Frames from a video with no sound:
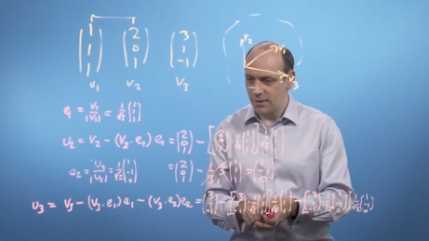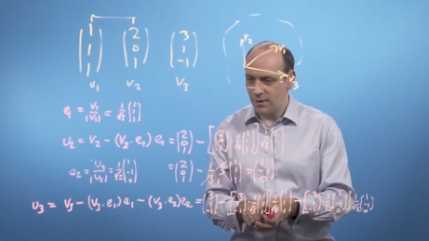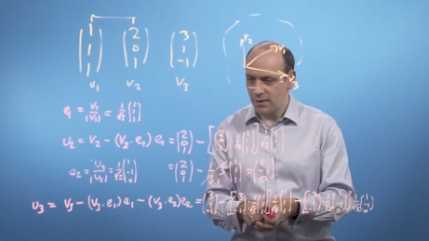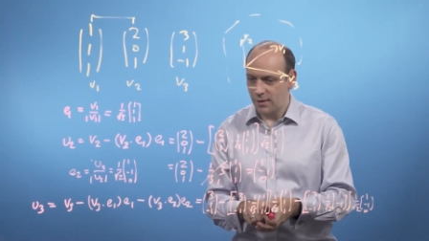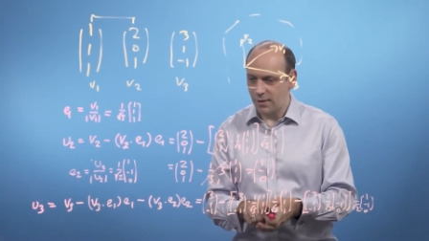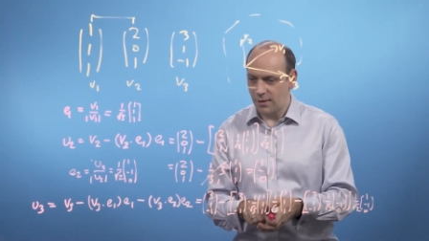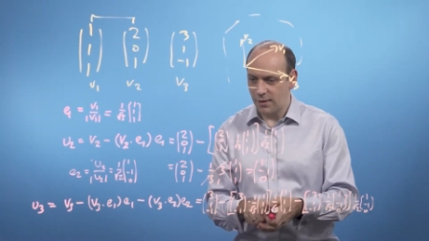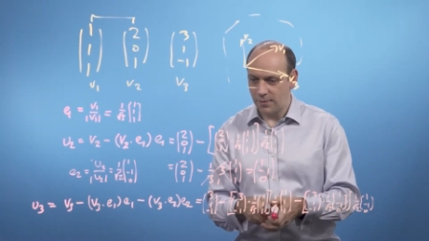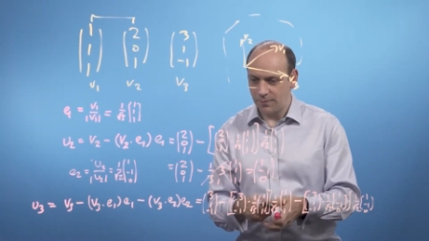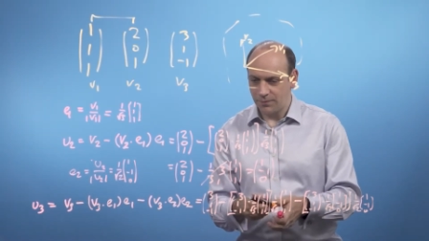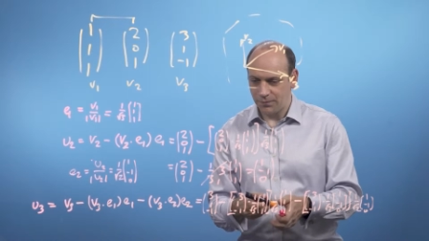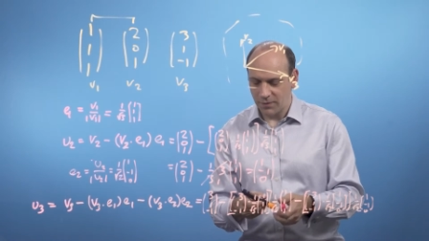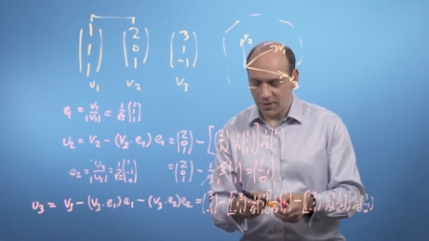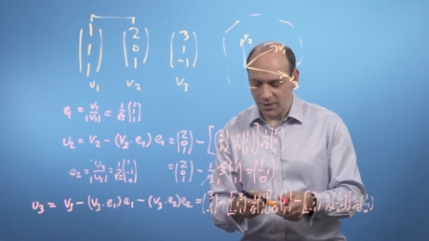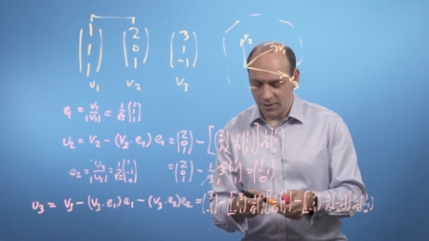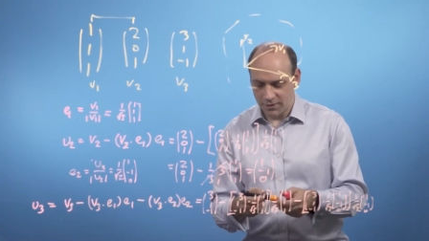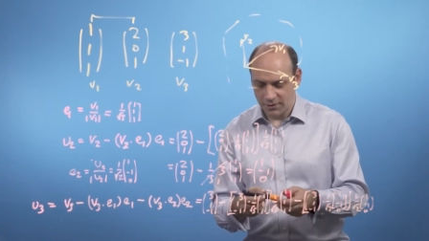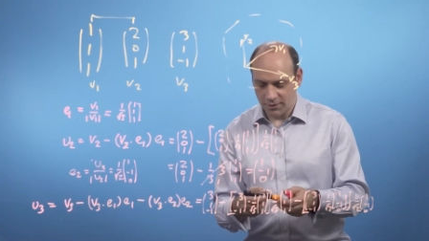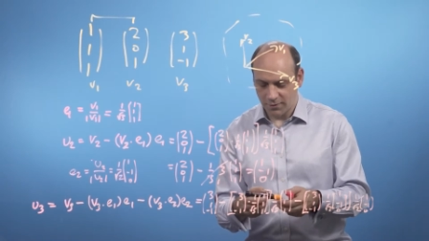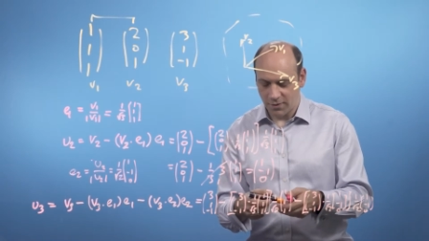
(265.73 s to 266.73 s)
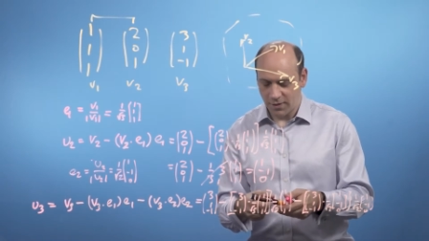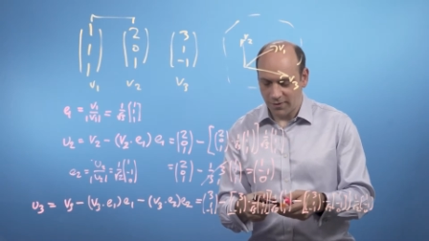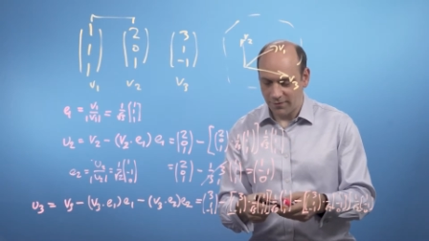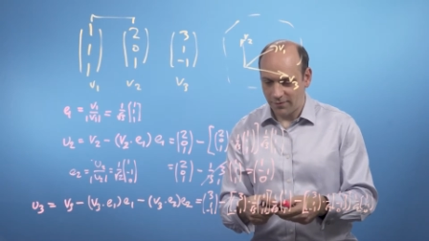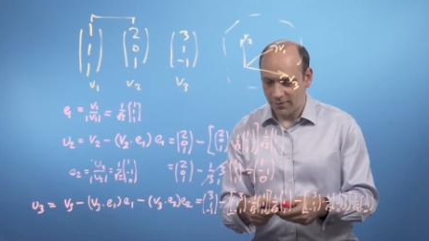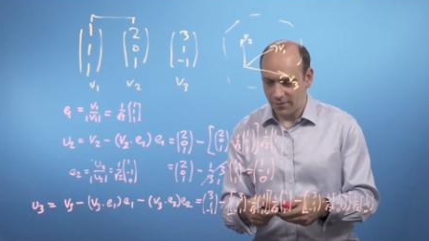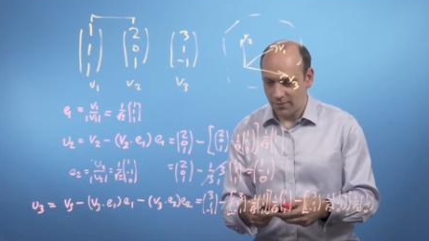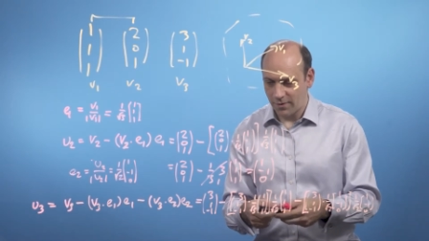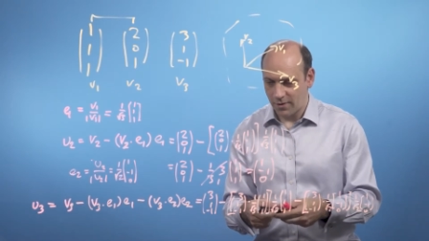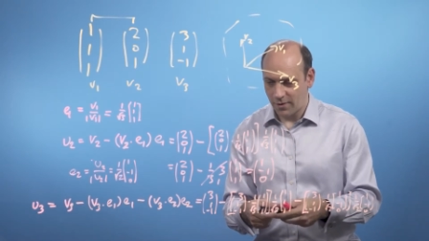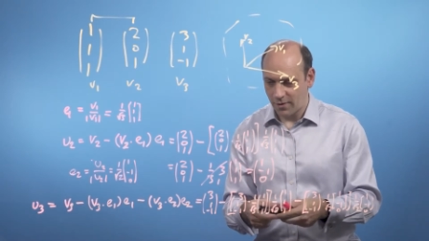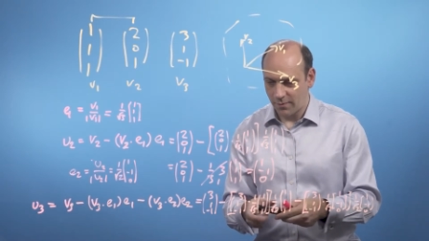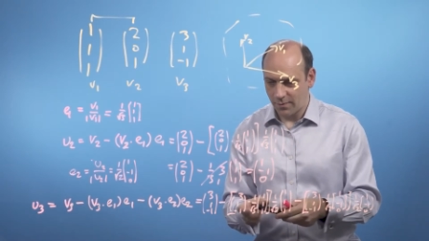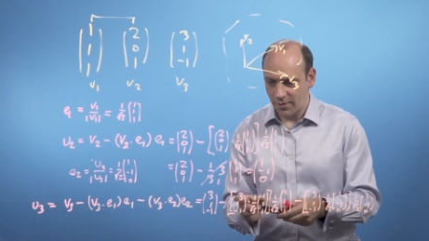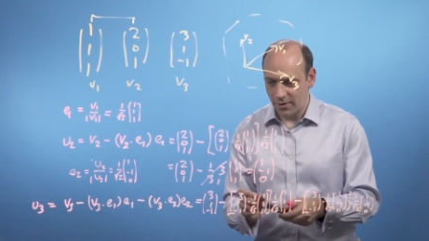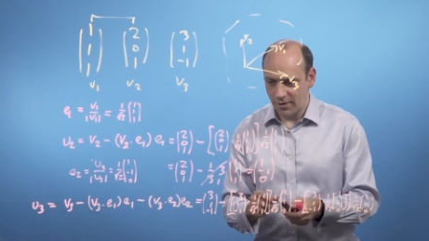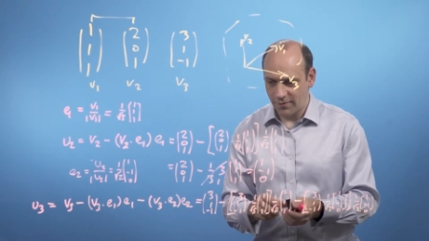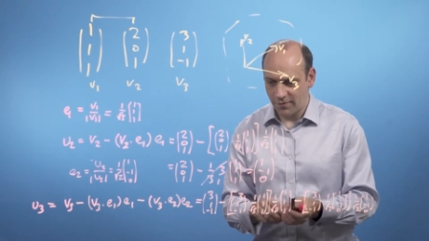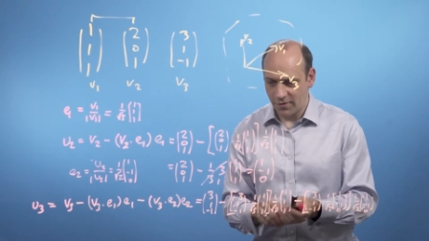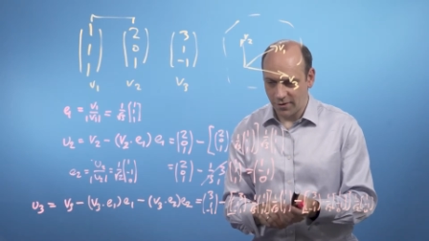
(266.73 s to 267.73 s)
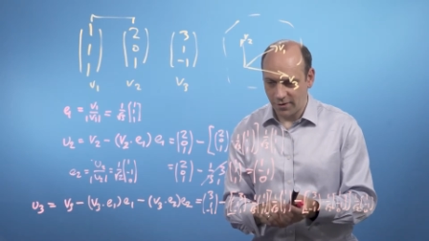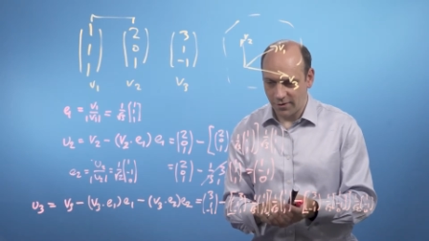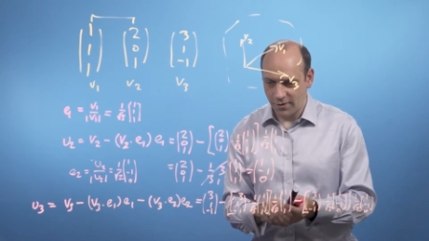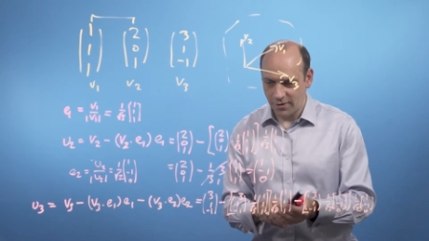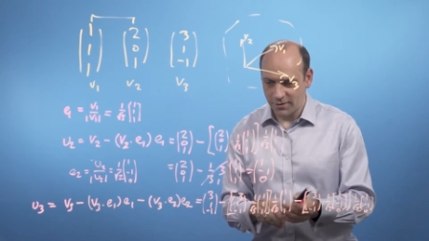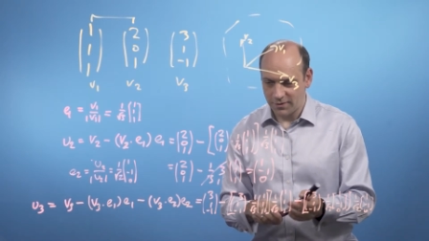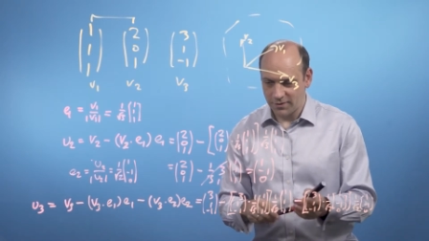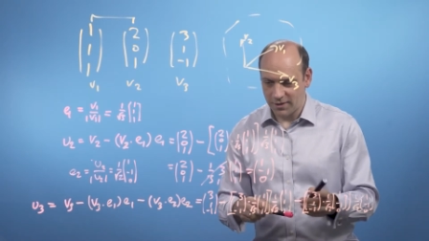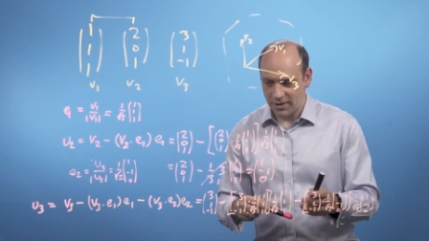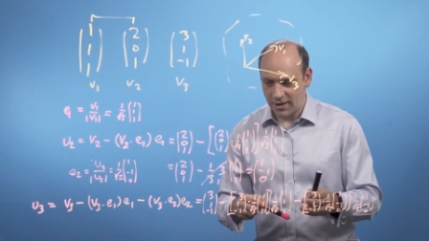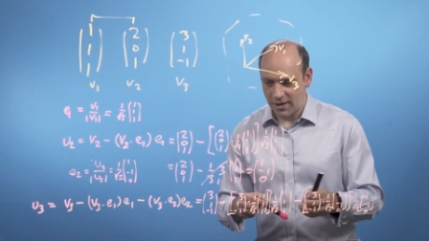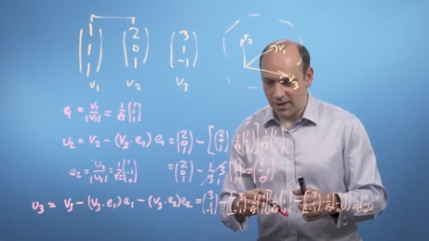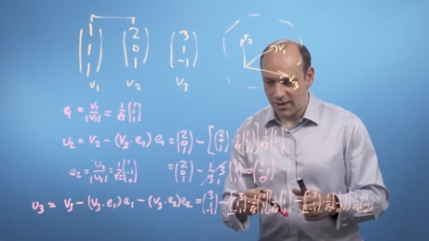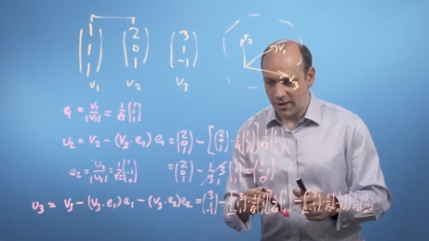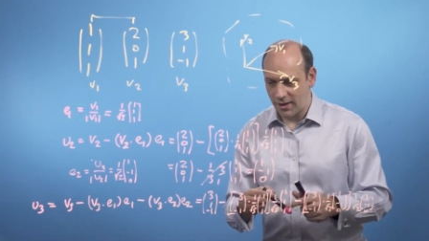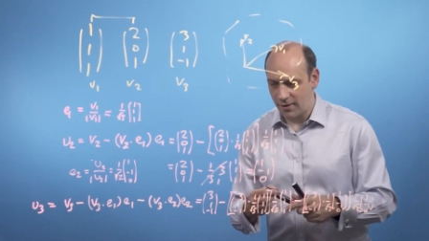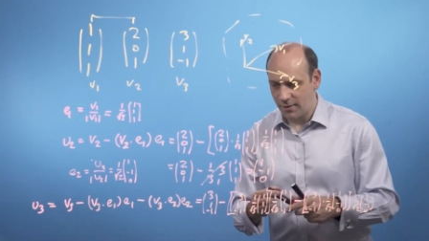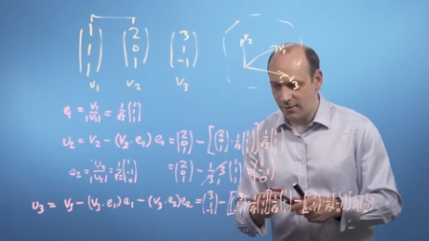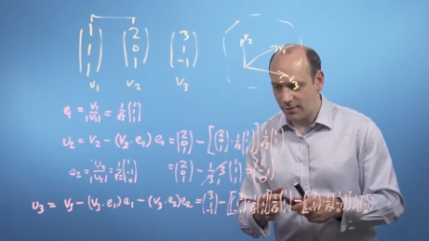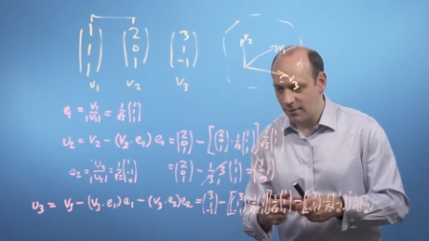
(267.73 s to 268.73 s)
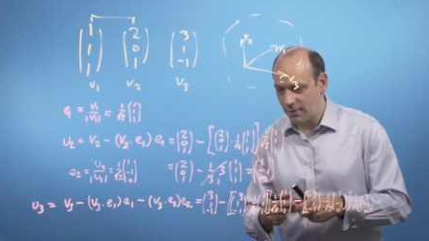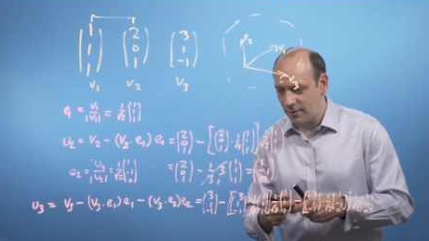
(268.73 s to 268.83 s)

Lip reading: So I've got an answer here,